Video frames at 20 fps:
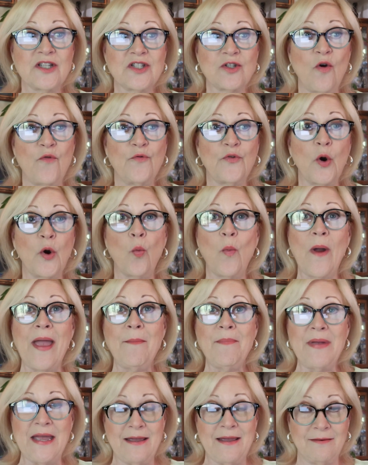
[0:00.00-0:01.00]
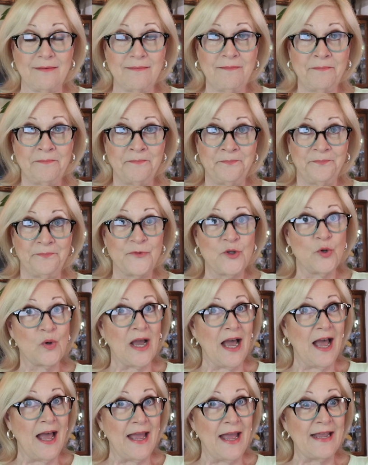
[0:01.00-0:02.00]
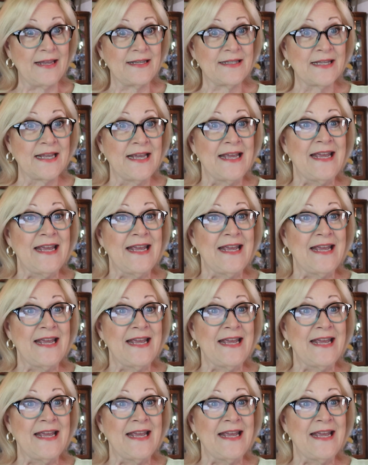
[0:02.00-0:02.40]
So for women, you guys,